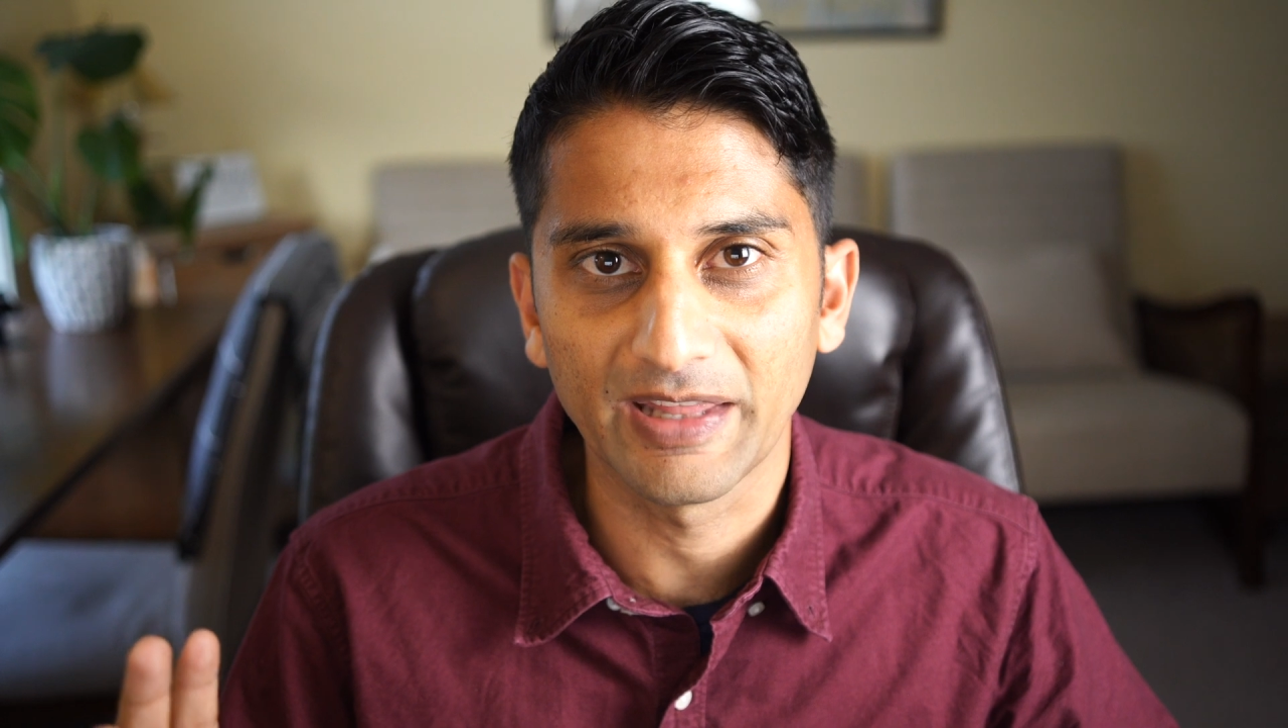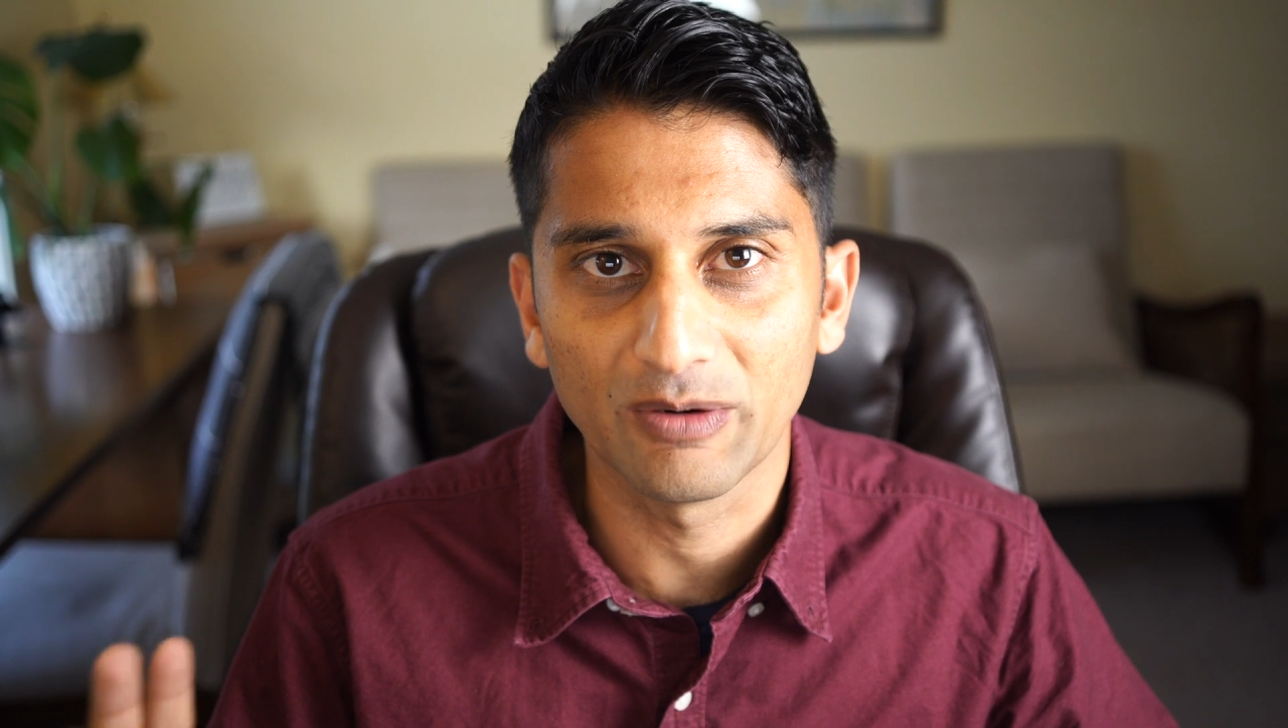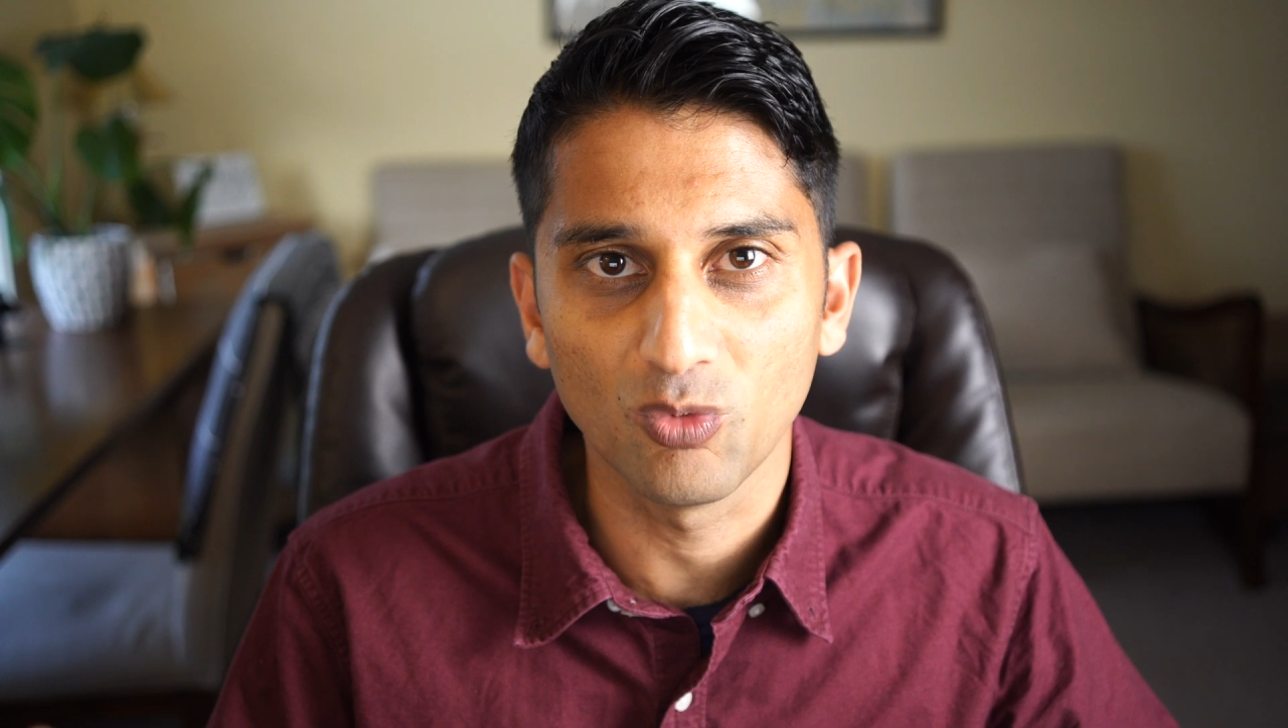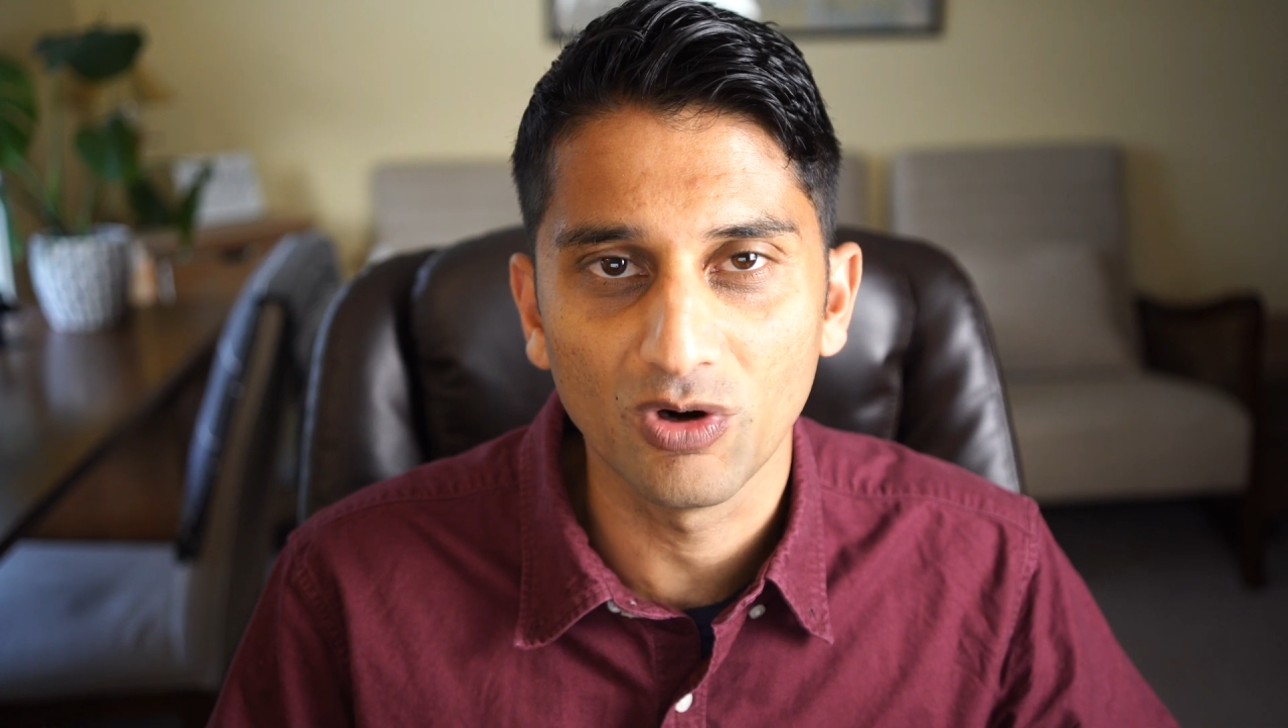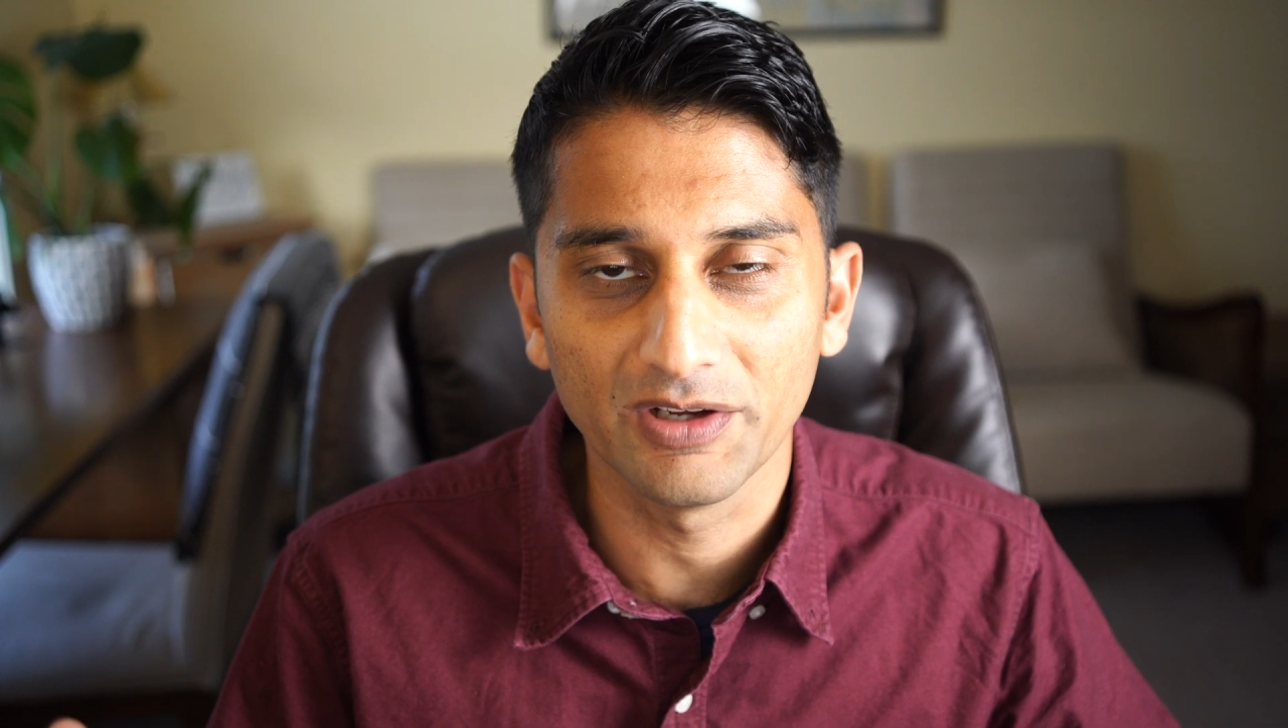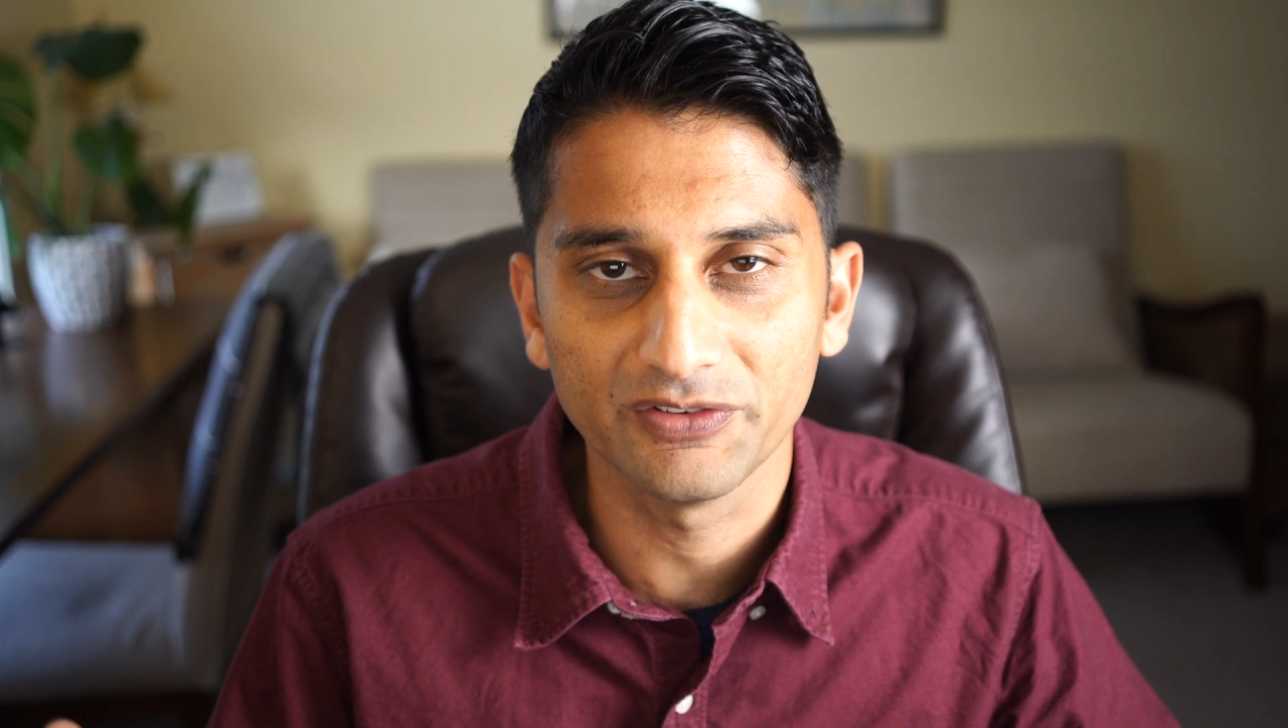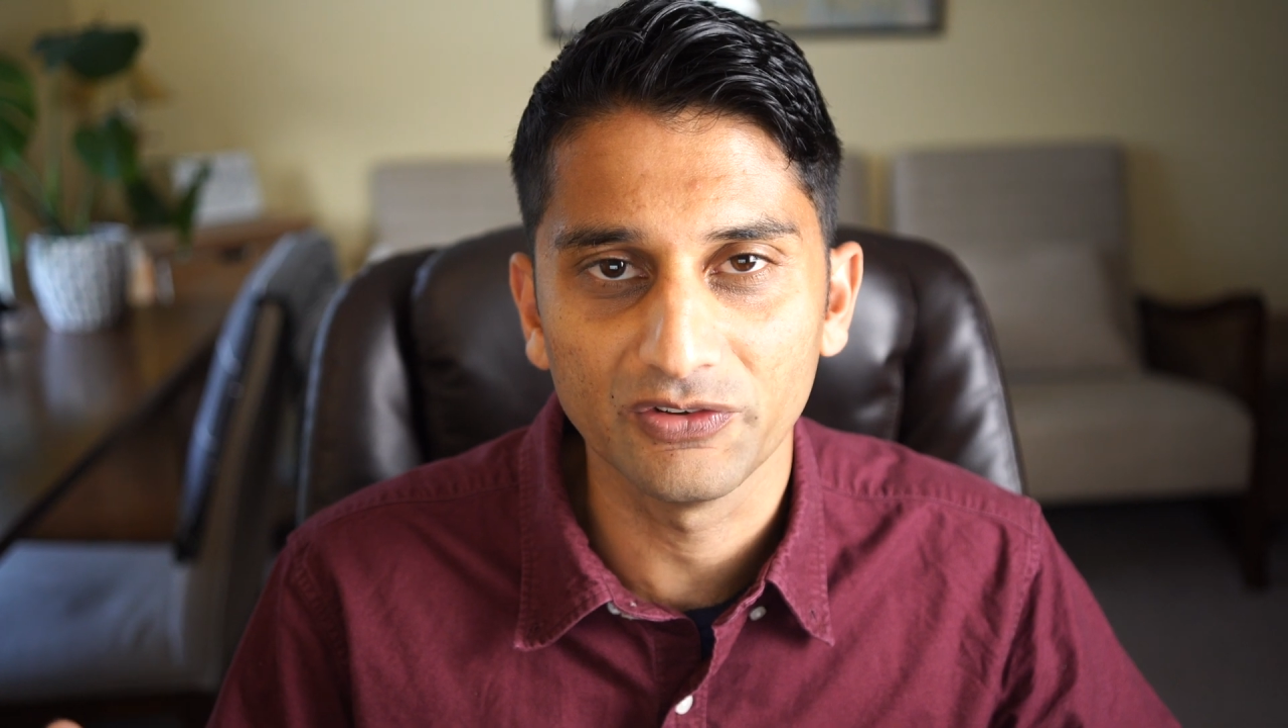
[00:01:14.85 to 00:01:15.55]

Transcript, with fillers: that want